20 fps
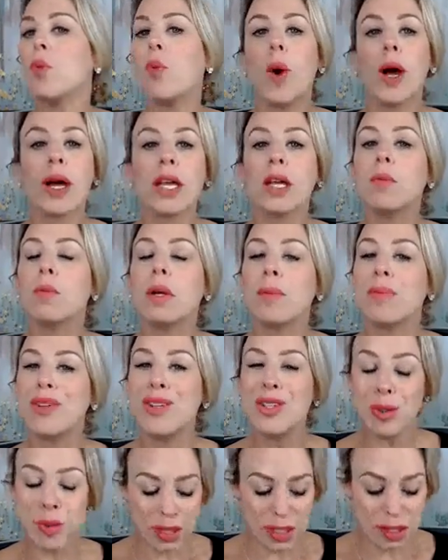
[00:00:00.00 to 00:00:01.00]
What can we
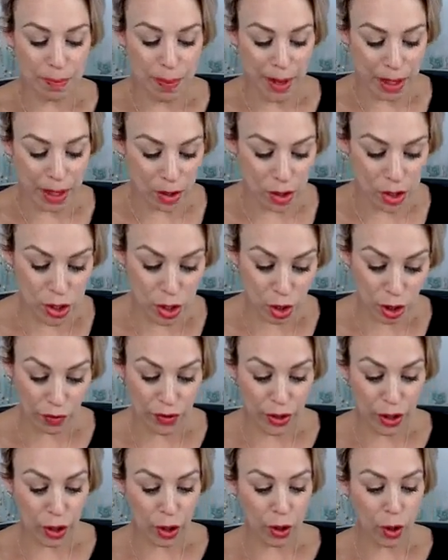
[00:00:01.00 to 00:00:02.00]
be doing to better
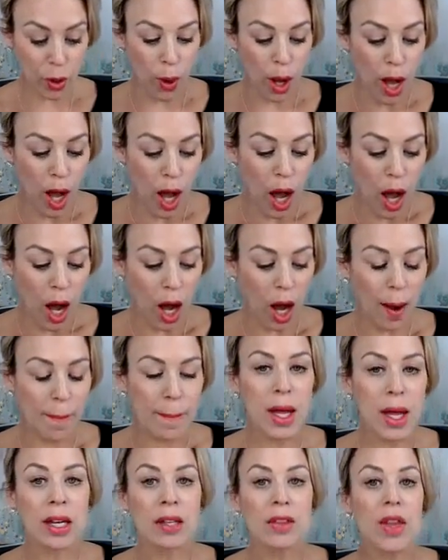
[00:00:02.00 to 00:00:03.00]
serve you?
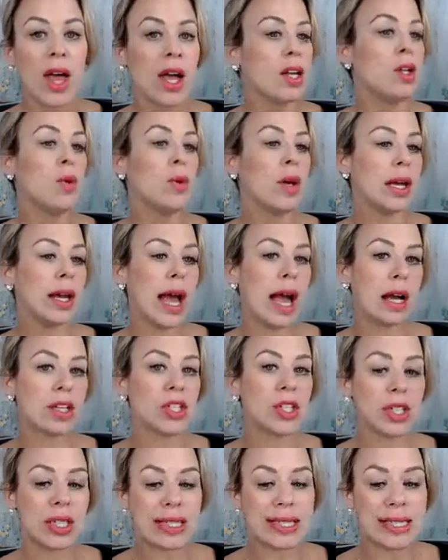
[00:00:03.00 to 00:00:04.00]
And then you can
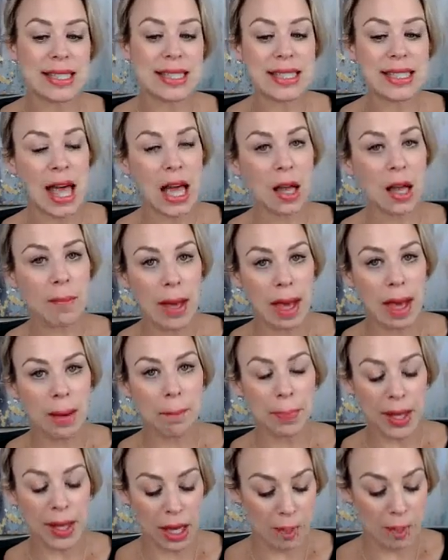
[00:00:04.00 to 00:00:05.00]
actually
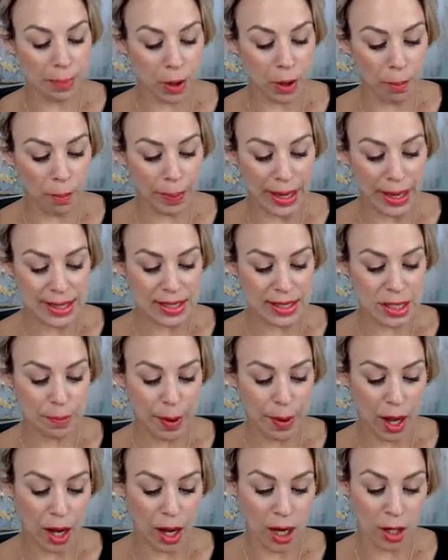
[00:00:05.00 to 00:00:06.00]
segment people based
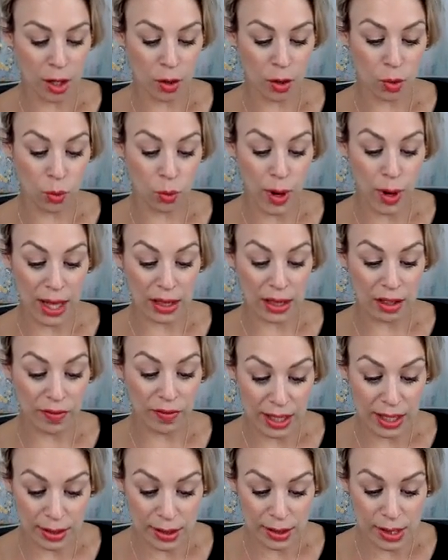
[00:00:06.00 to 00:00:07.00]
upon
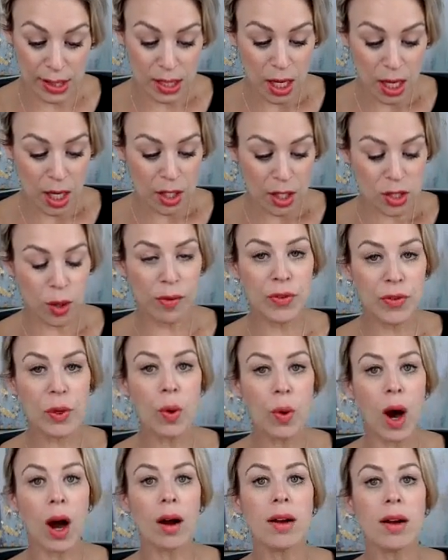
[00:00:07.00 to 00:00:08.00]
relevance. So if you
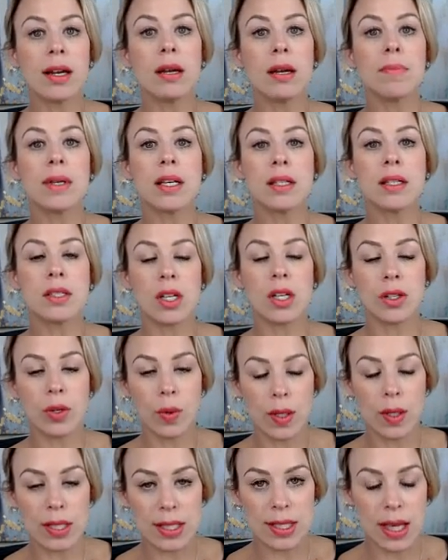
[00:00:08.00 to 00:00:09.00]
are going to be
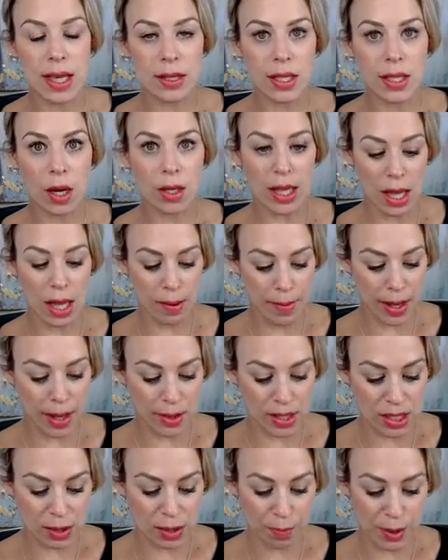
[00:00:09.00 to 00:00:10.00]
continuing to send out
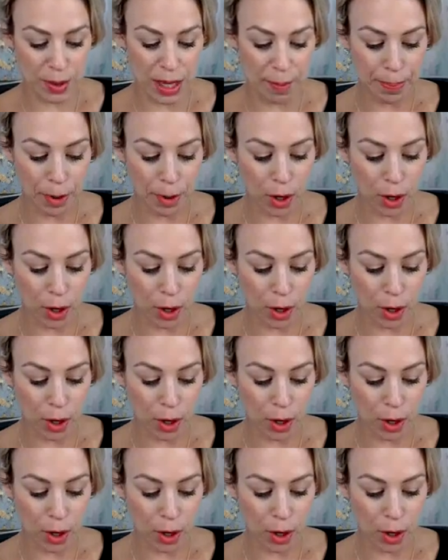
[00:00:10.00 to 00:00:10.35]
emails to people,